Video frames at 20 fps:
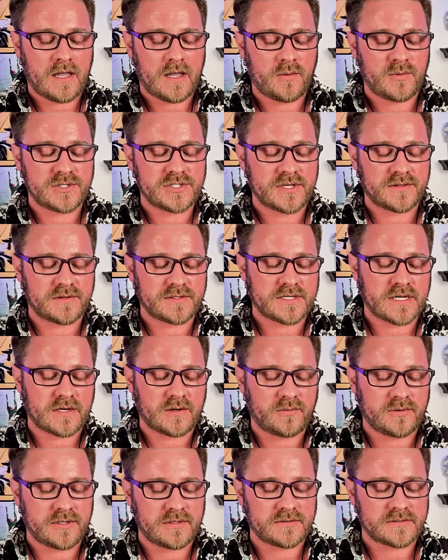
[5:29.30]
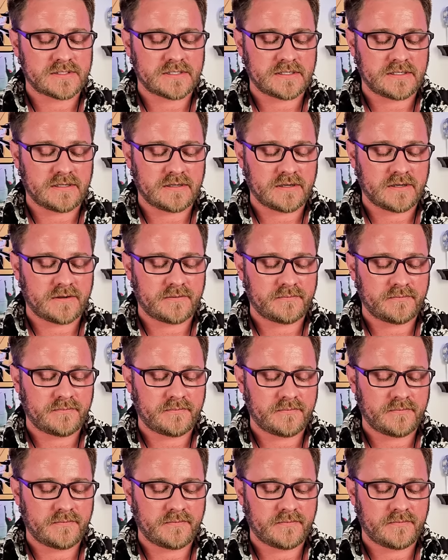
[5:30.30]
Which other deck are we using here?
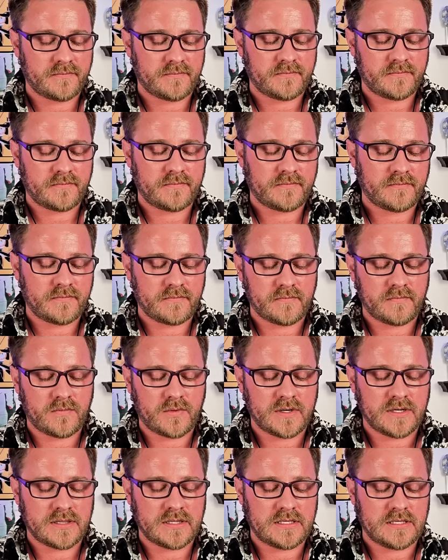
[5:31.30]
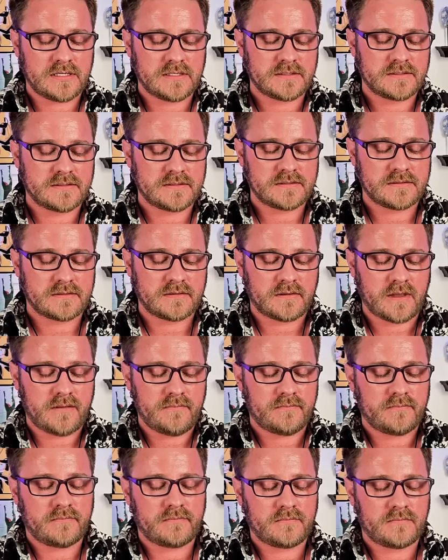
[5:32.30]
One of these. Okay.
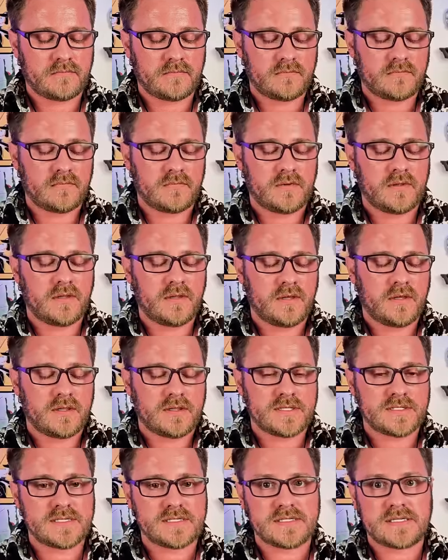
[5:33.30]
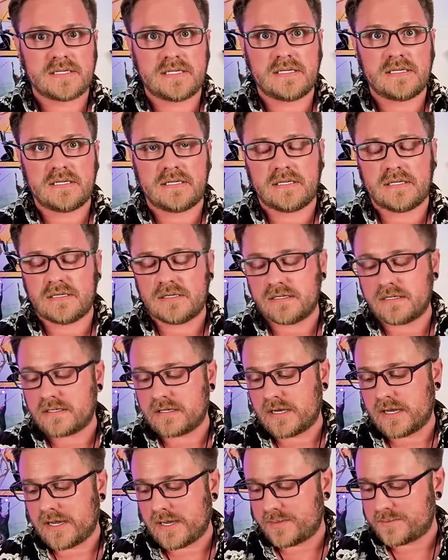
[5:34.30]
This is the
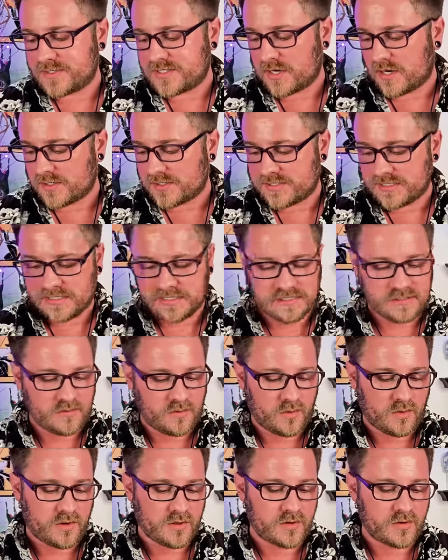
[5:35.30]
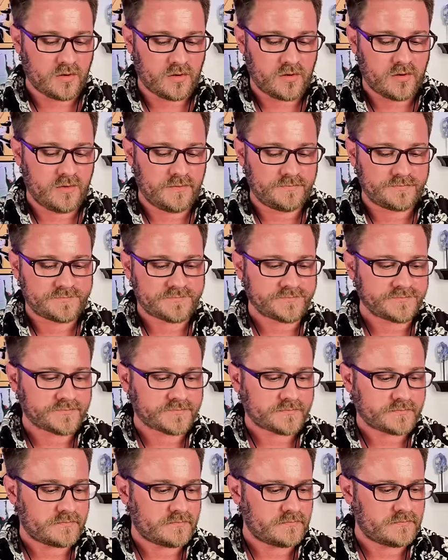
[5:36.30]
Starseed Oracle.
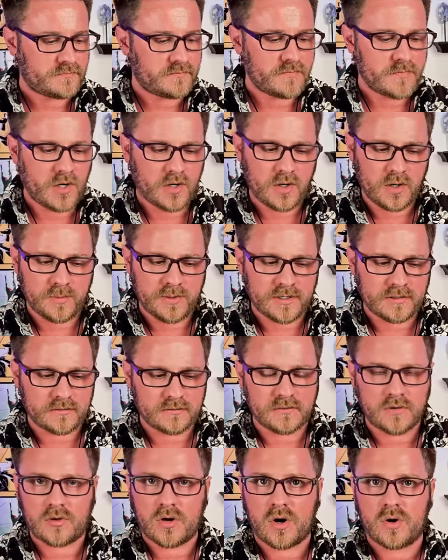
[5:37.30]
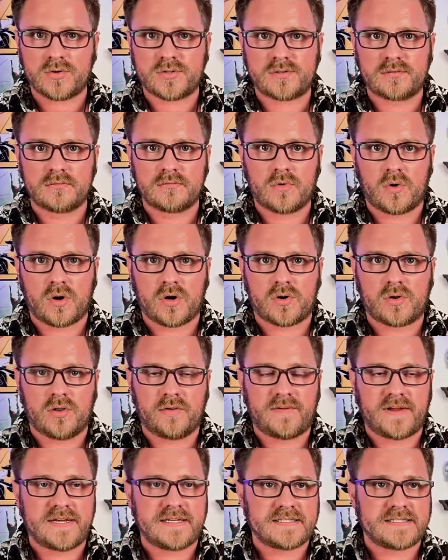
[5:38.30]
Urban Crow Oracle, if
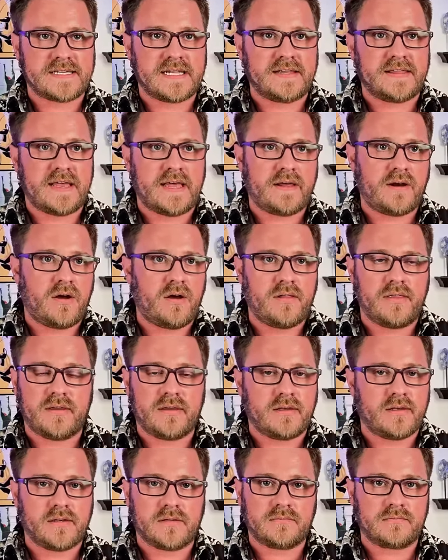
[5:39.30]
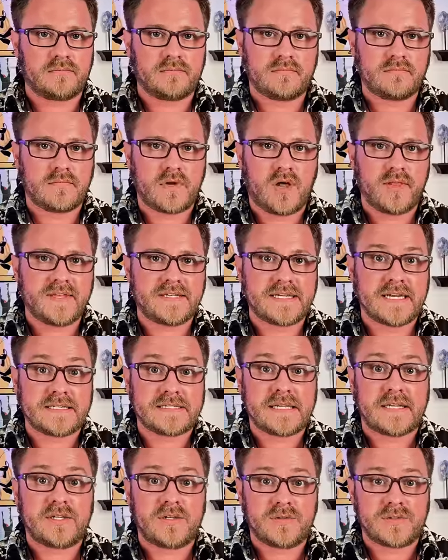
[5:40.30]
I didn't say that. All the decks
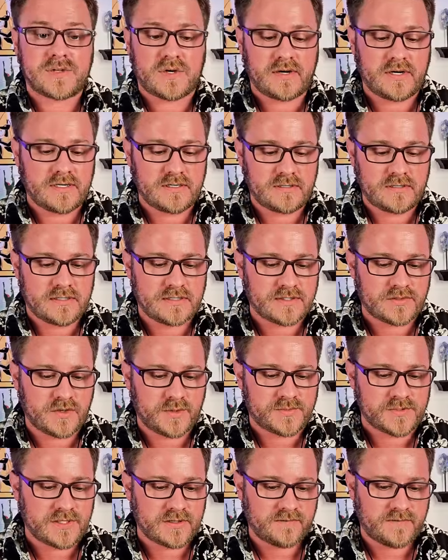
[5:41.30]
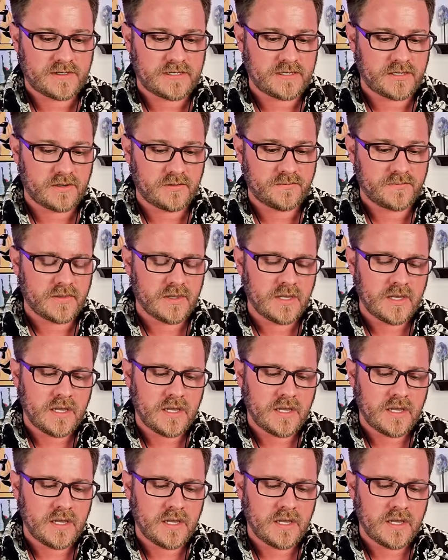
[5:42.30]
I use are in the description of the video. Can